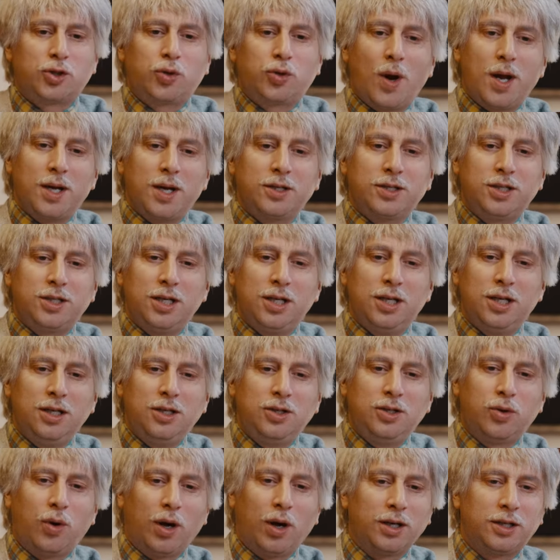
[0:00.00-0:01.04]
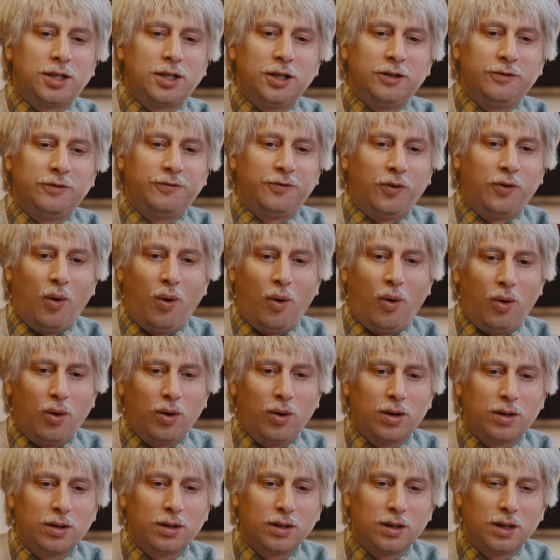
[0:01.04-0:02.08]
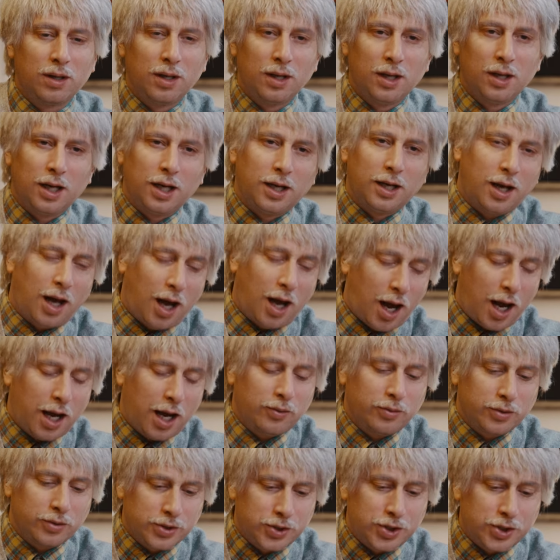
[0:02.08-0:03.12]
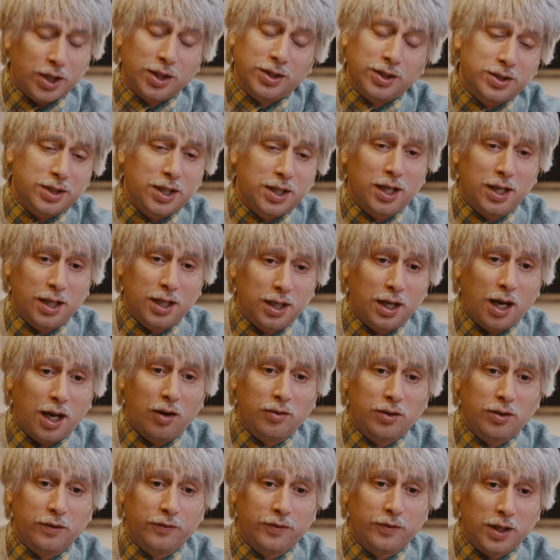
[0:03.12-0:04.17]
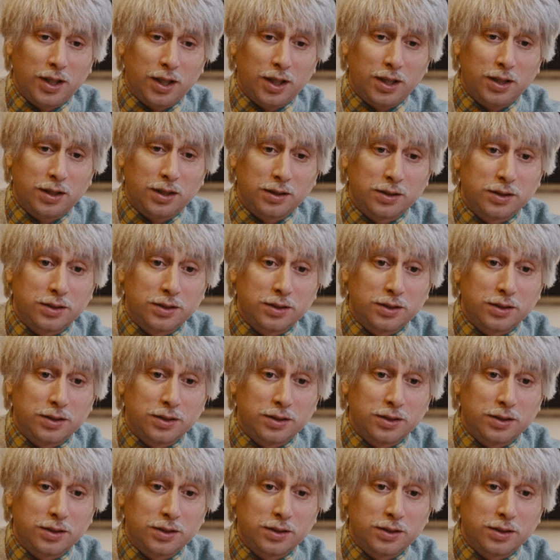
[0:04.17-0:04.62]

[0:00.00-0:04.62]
2024. Mm-hmm. And I was just getting out of a